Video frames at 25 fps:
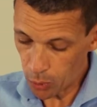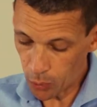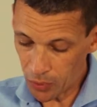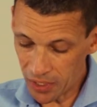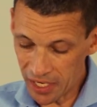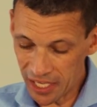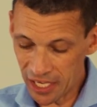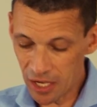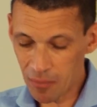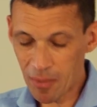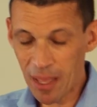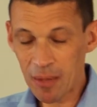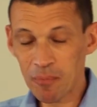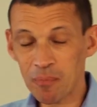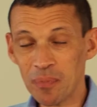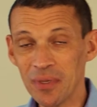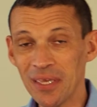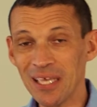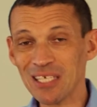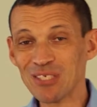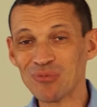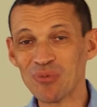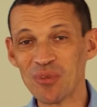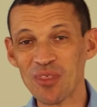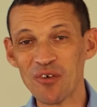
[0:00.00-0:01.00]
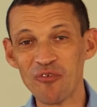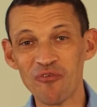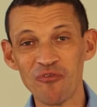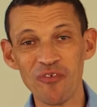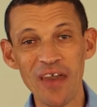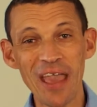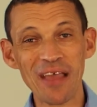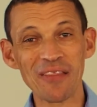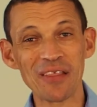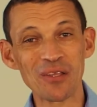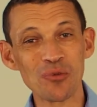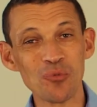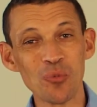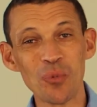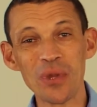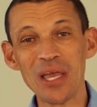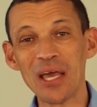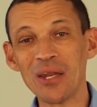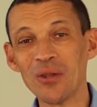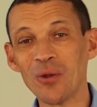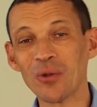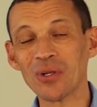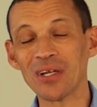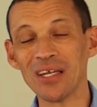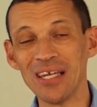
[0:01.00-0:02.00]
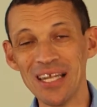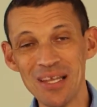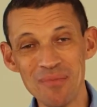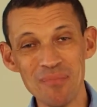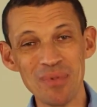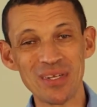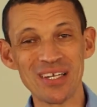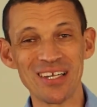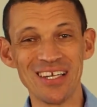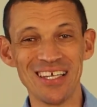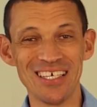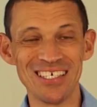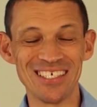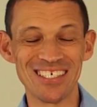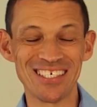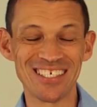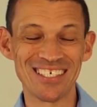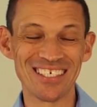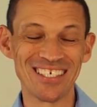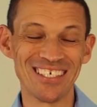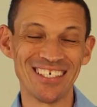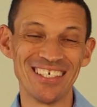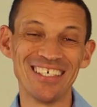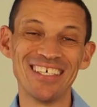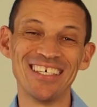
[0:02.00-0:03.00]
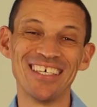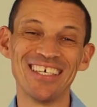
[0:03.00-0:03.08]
We need to make peace with the fact that we are not limitless.